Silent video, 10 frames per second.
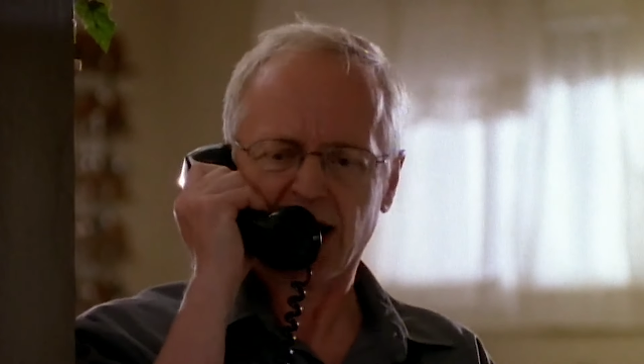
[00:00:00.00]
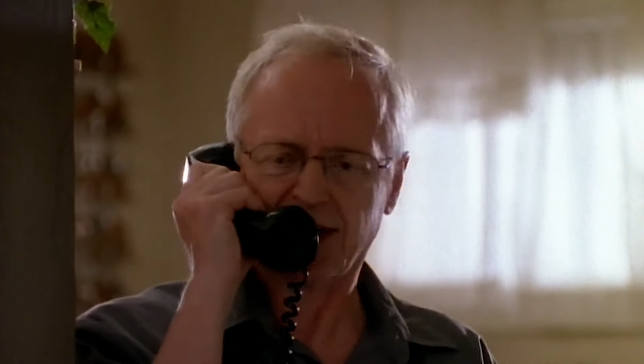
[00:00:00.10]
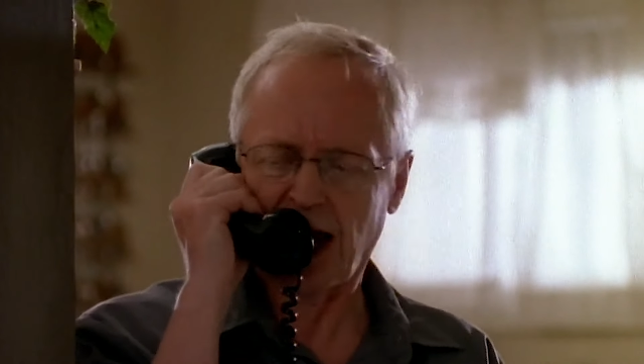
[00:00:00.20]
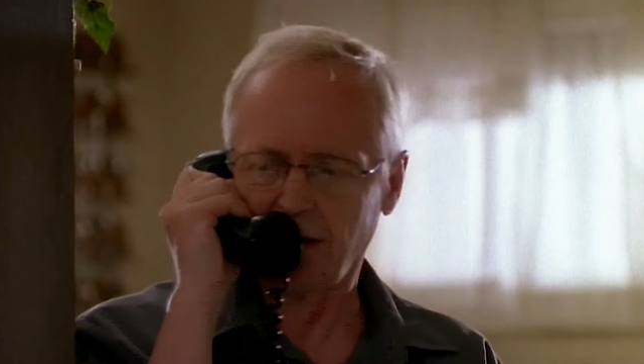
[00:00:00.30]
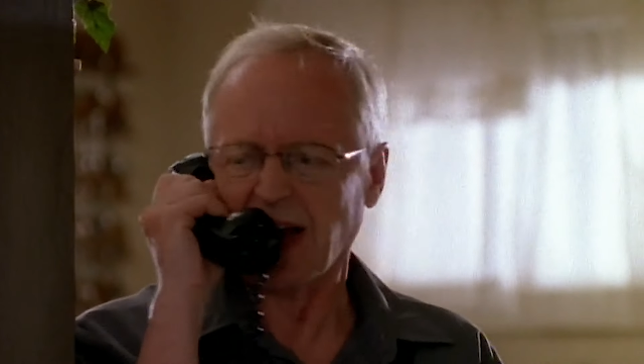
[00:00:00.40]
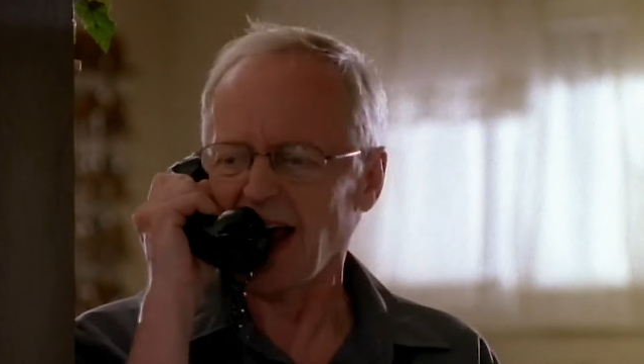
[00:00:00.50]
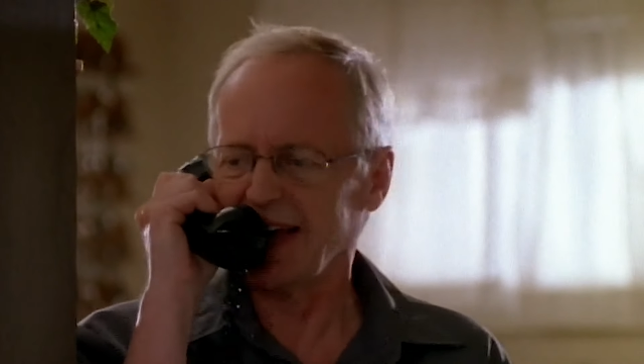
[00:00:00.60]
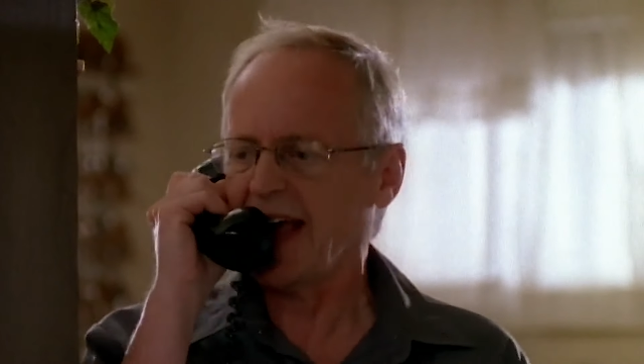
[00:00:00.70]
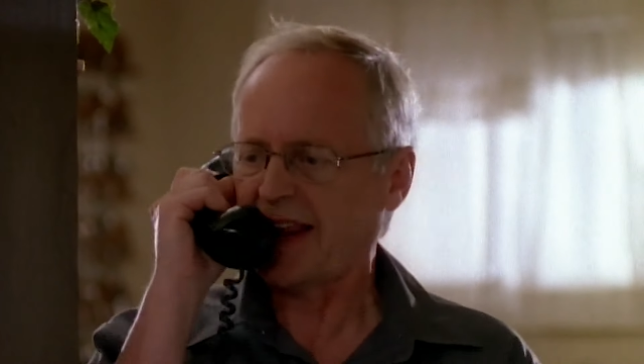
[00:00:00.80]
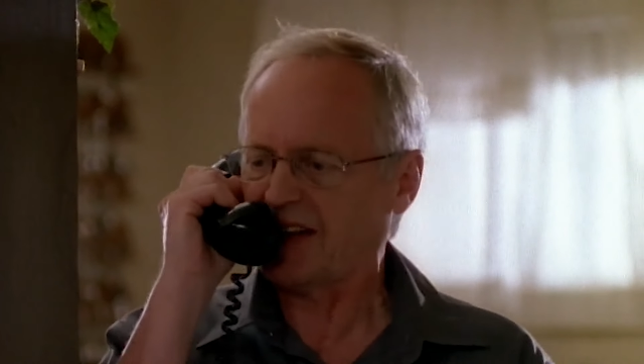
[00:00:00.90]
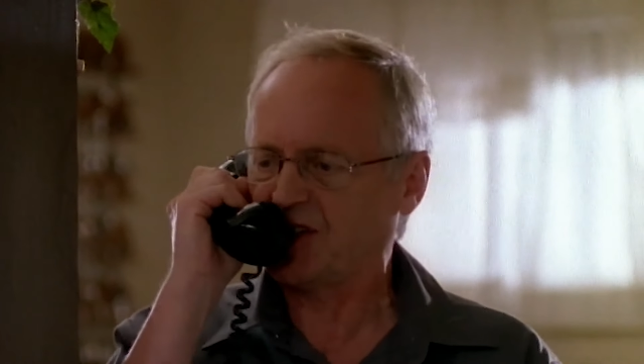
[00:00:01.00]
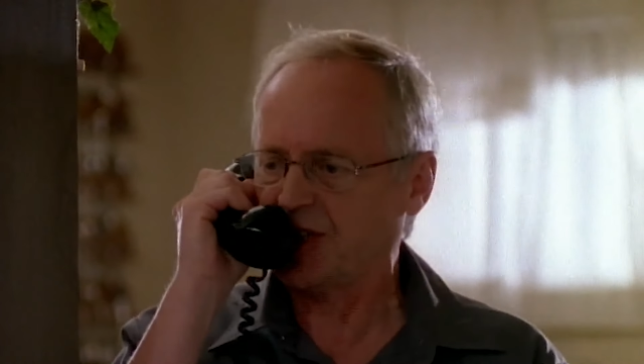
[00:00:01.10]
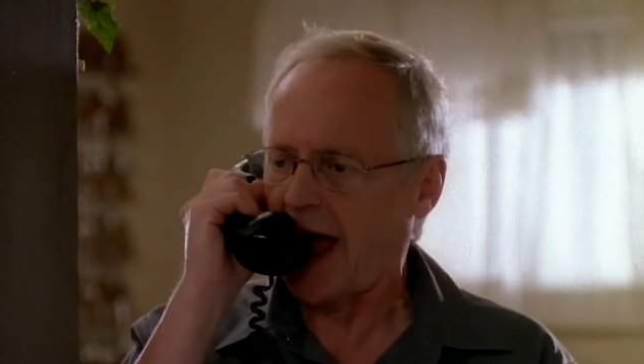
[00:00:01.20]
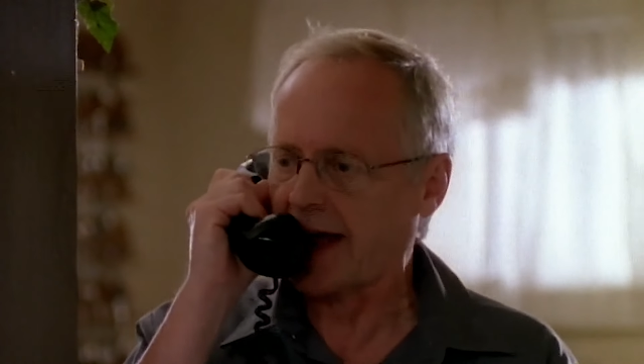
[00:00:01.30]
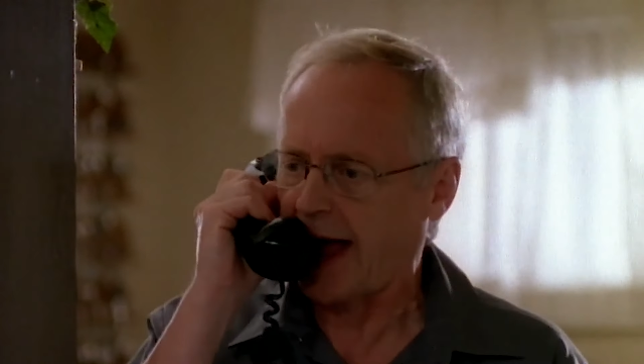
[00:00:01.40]
last names. I get it,
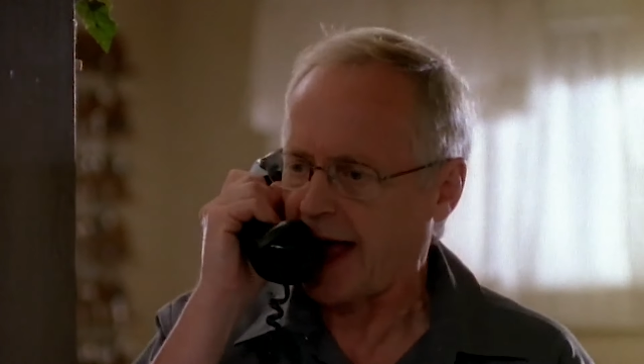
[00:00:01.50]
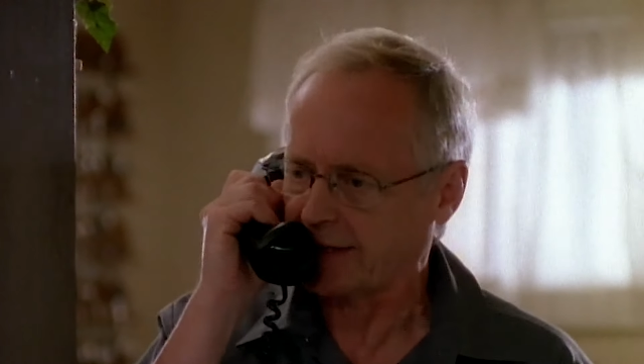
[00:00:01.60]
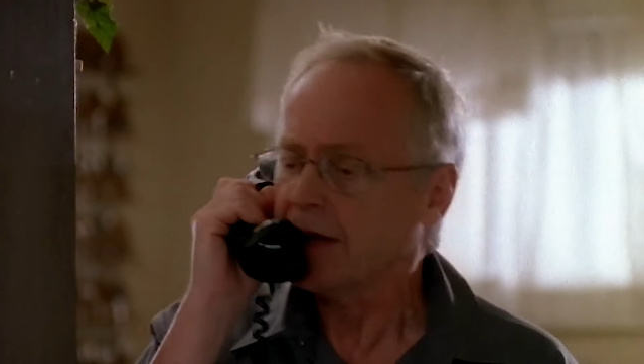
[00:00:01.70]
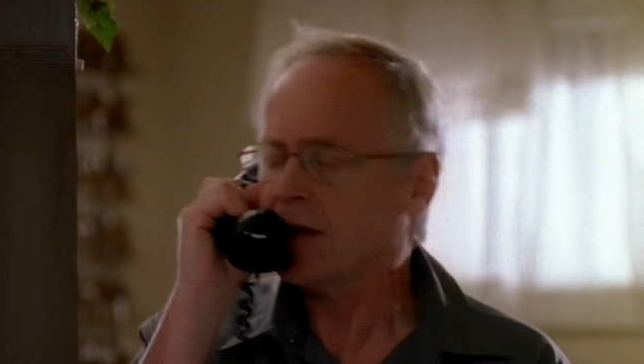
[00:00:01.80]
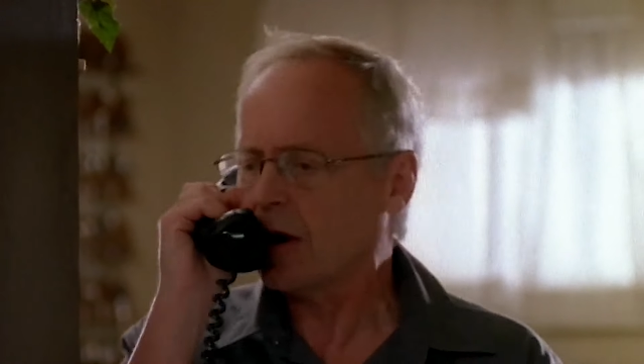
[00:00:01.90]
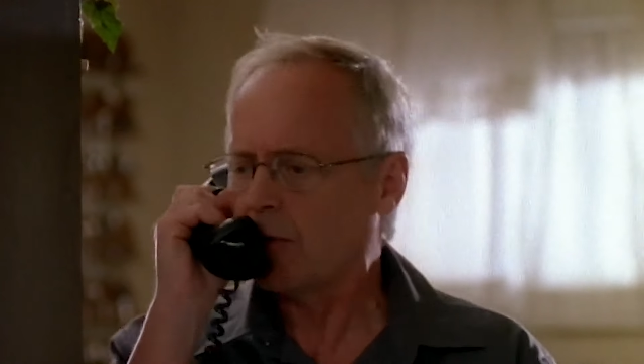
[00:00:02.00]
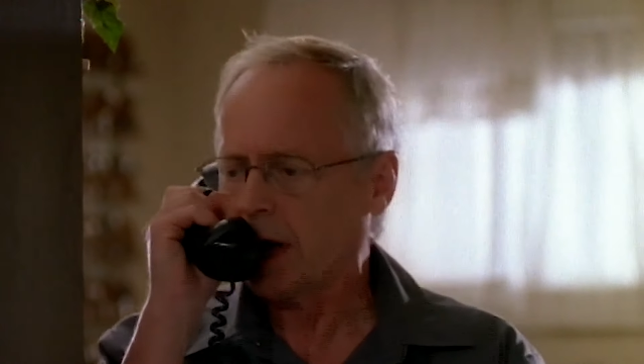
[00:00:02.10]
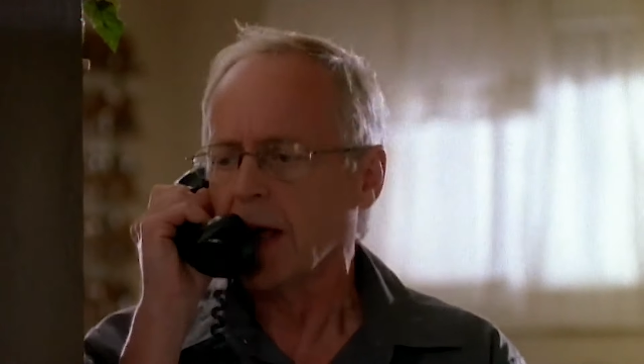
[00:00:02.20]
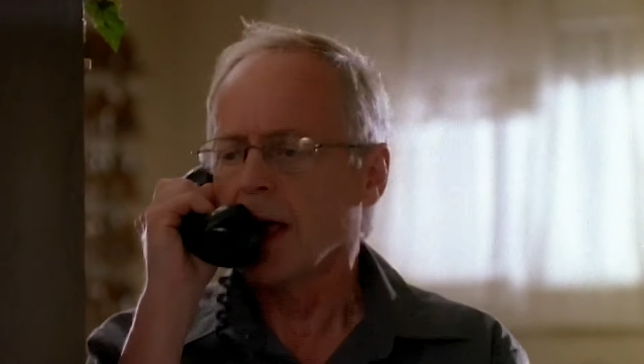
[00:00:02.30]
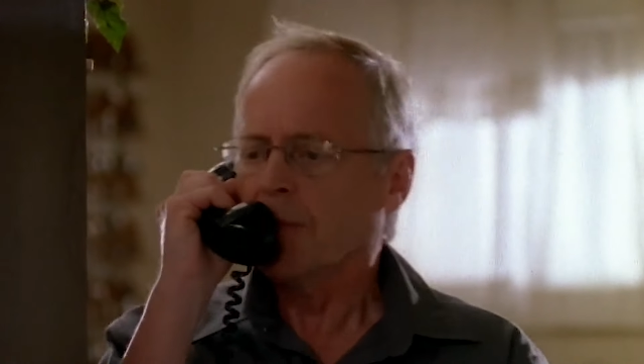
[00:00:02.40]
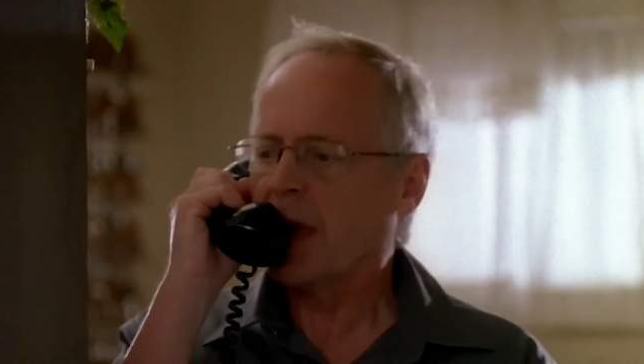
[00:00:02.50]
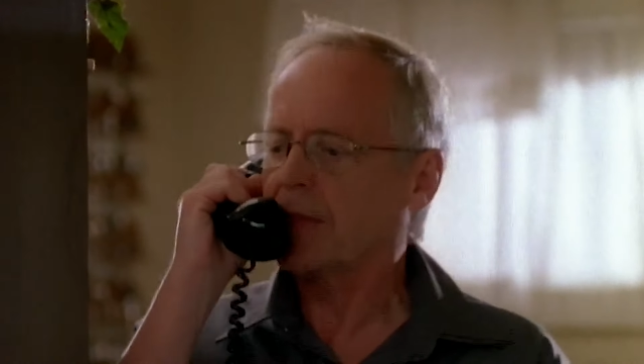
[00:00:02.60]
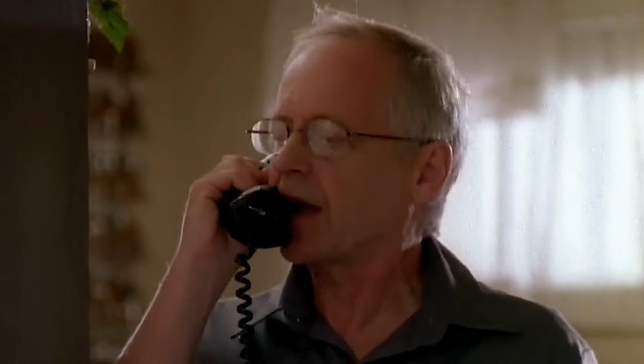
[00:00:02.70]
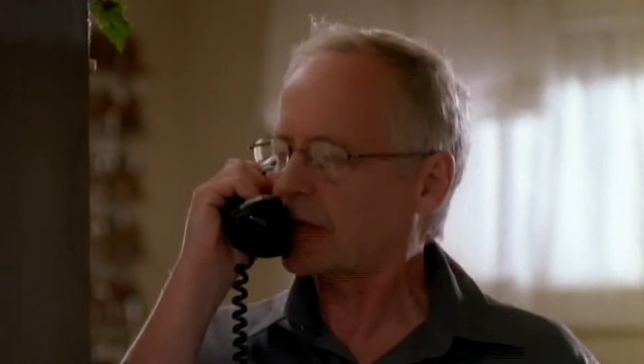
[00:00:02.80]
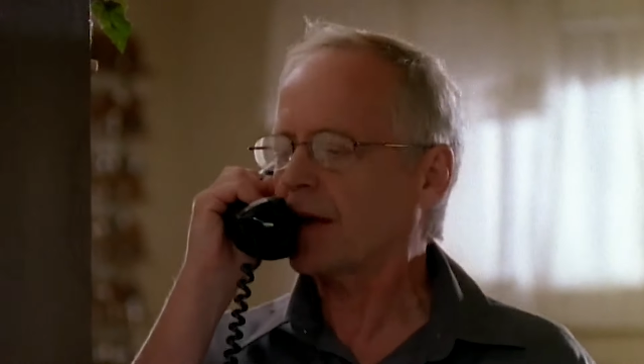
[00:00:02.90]
jackass. You know what?
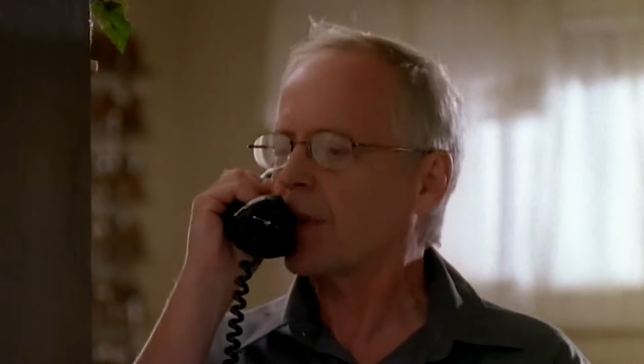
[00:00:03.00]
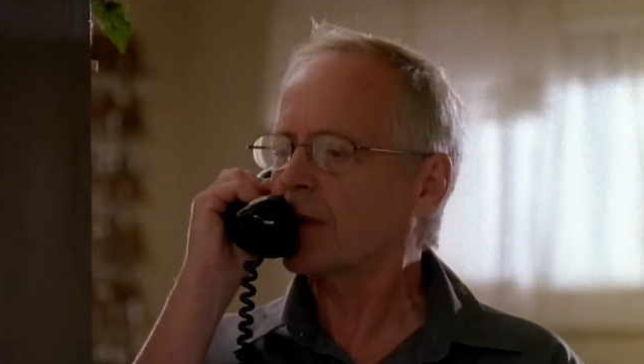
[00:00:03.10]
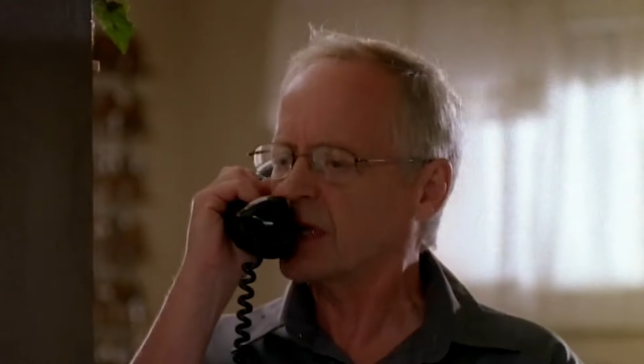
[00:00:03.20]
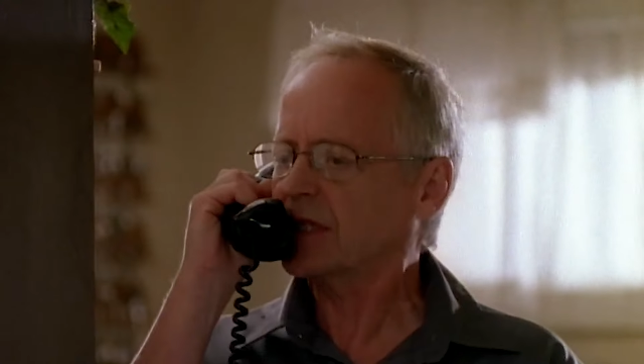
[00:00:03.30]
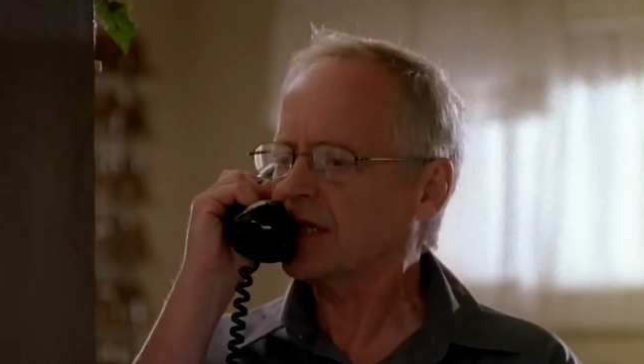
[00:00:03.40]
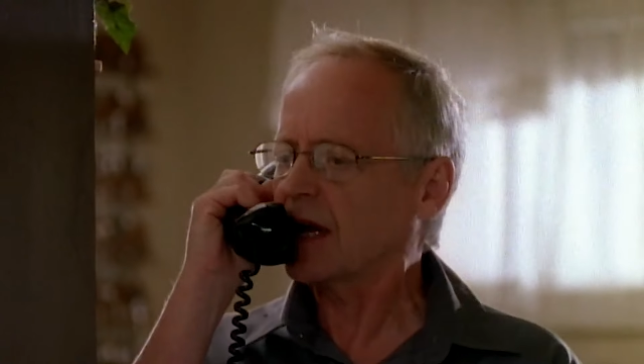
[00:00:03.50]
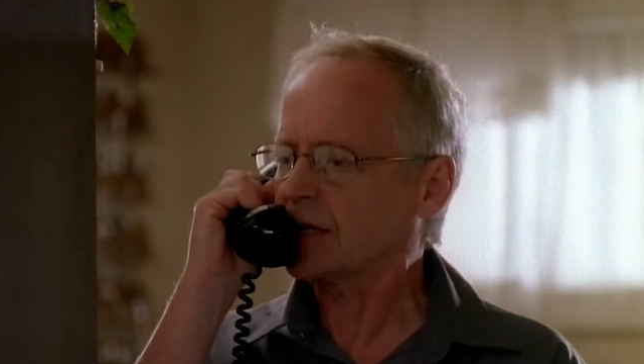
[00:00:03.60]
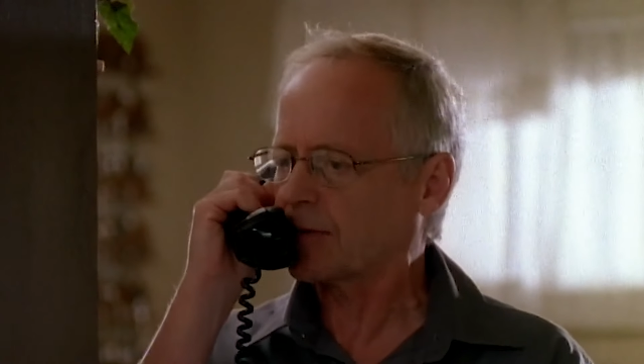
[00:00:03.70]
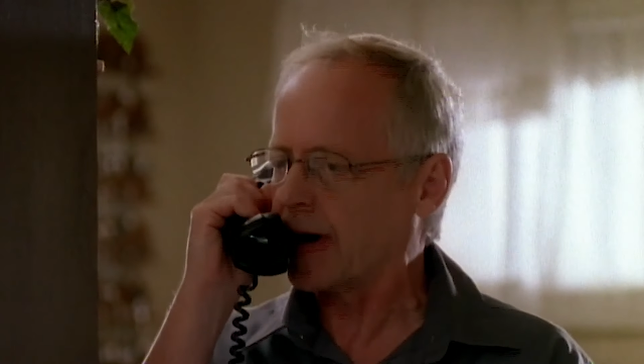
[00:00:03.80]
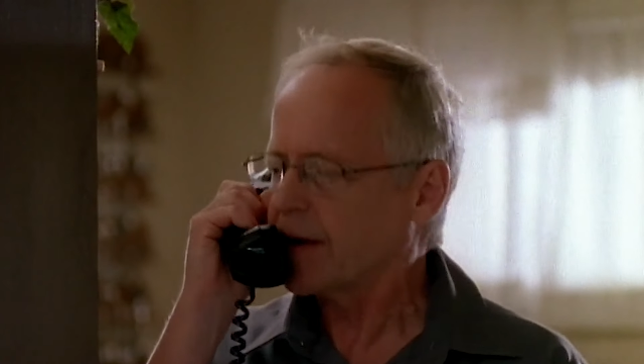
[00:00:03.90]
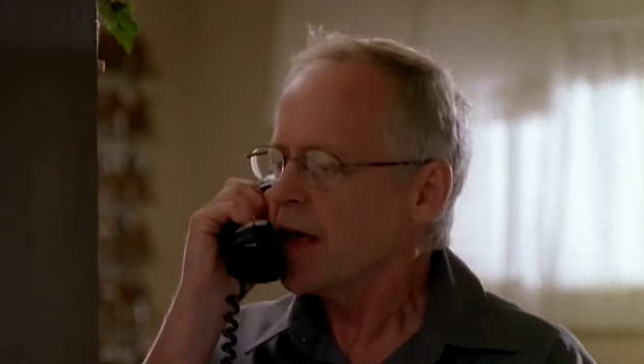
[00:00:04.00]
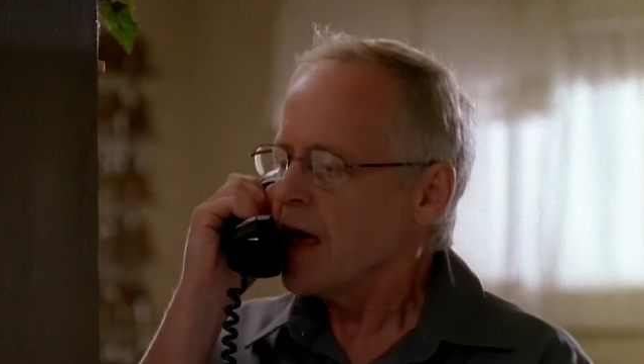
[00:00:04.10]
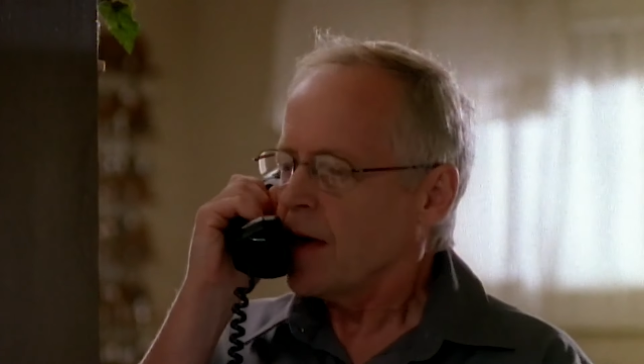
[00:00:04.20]
Maybe I'll take my business elsewhere.